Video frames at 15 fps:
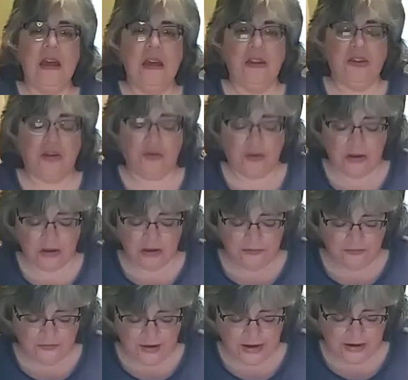It's a really
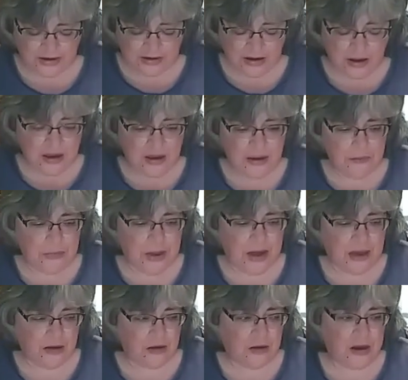fine
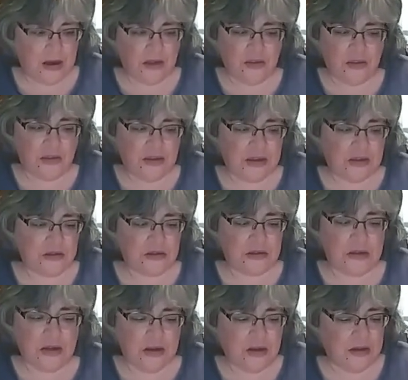pattern. Other
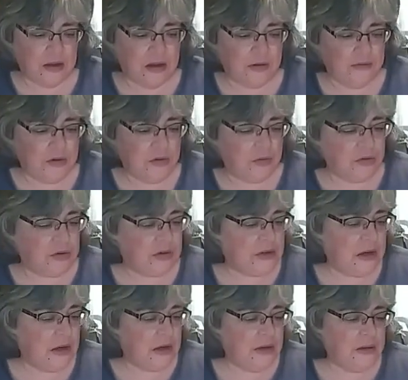things I've used
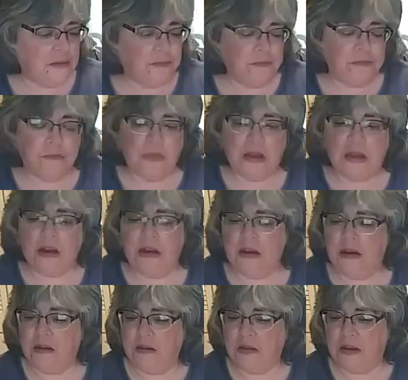make
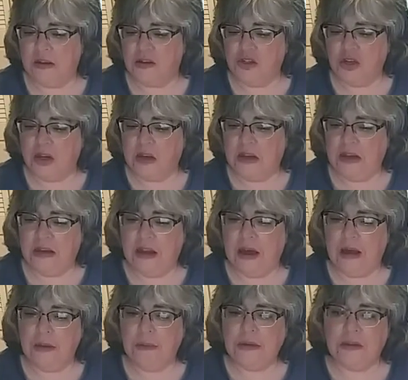kind of like chunky
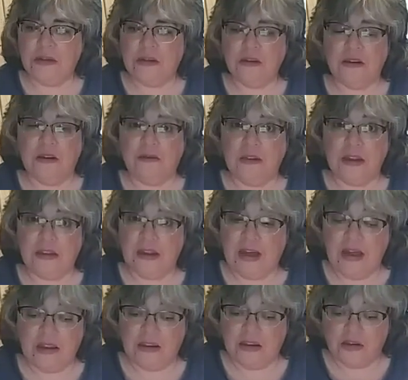diamonds and stuff like
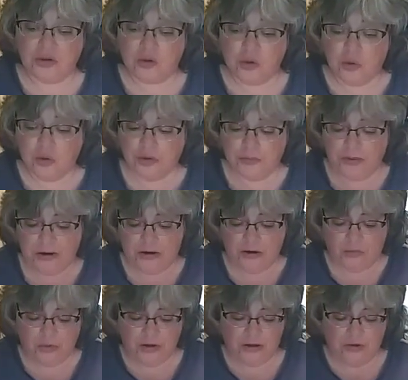that, and that's cool depending
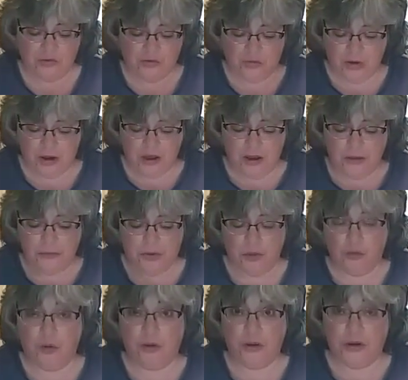on what you do. But
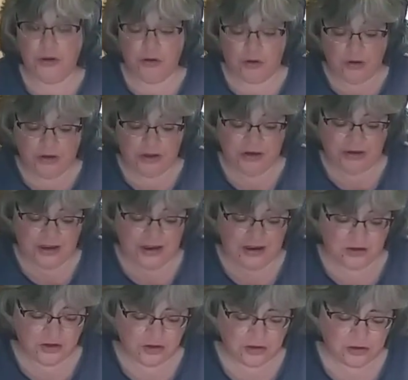on these
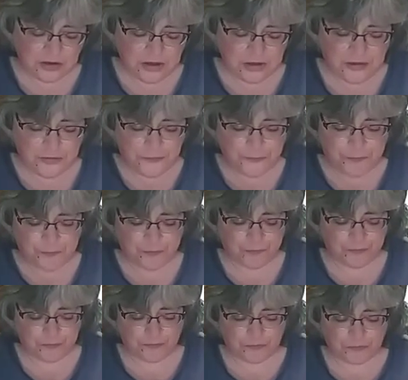angels,
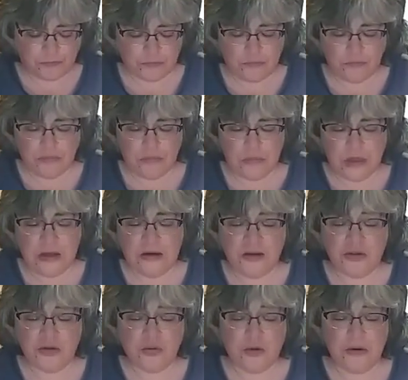And I
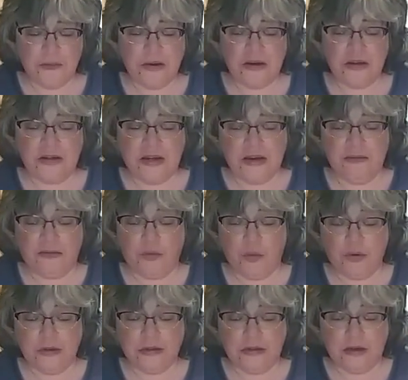just want to meditate for
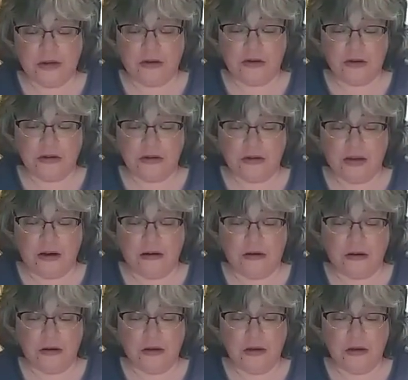1 second on Sarah